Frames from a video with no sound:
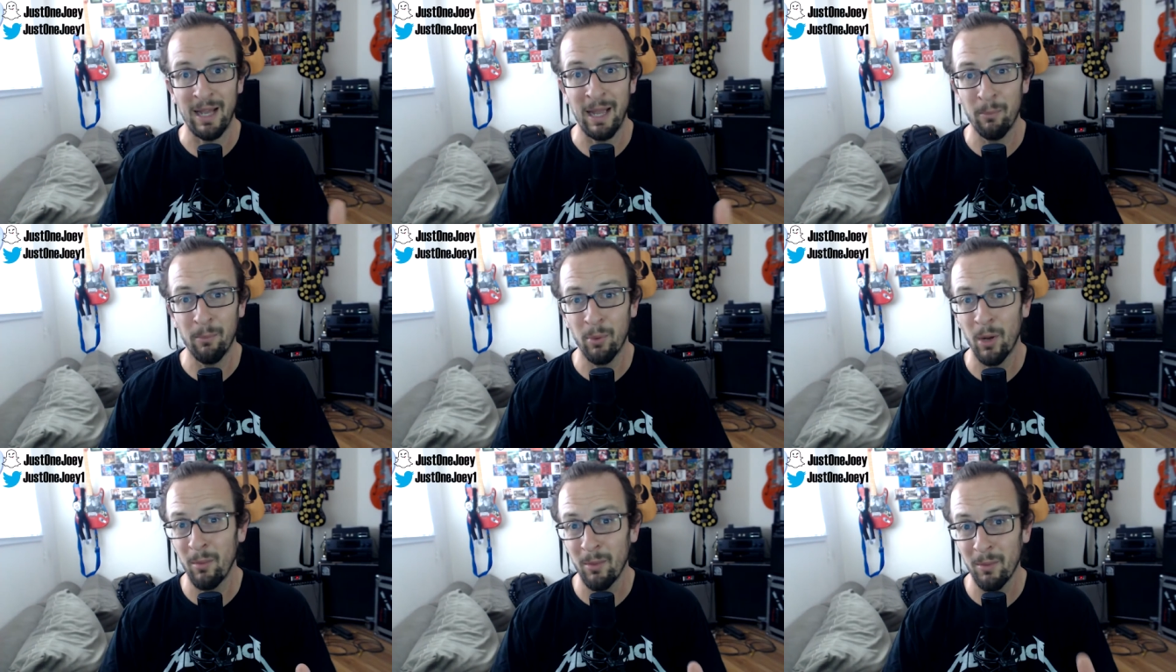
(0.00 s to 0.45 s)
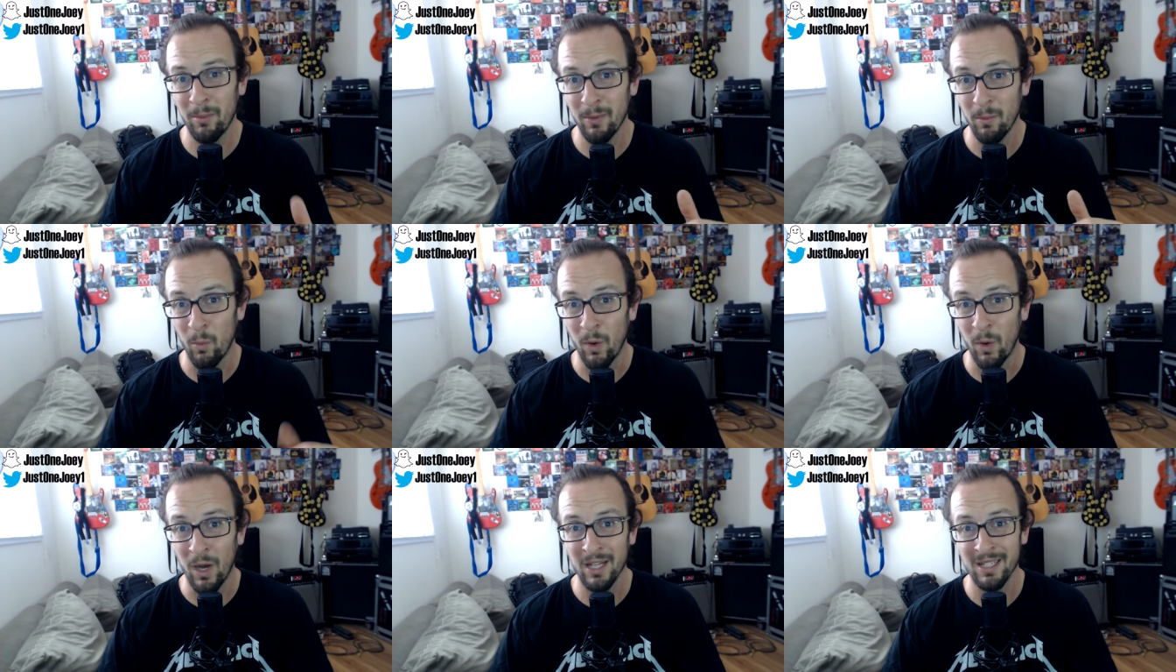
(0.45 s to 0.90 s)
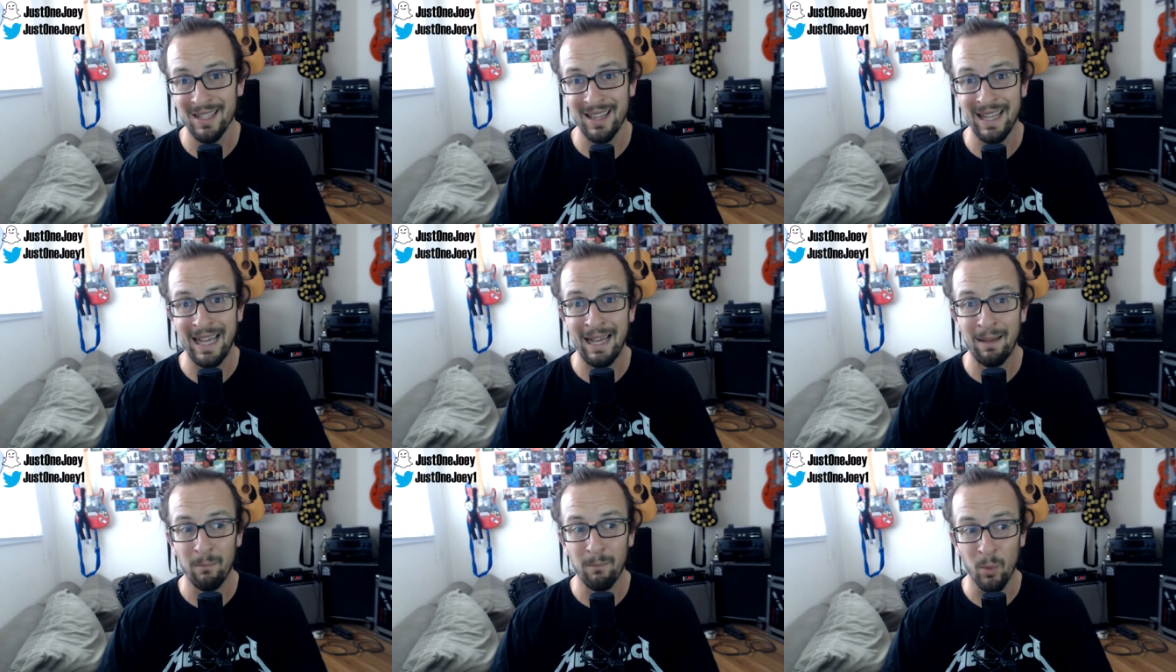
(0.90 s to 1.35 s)
I probably watched
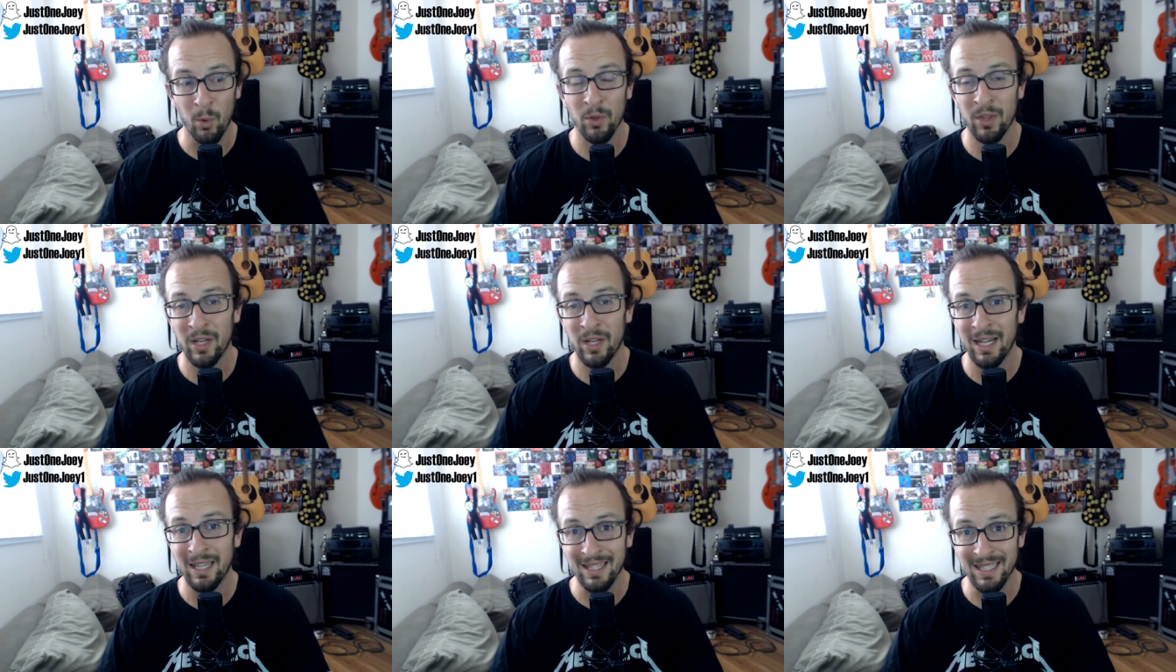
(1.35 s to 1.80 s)
that more than I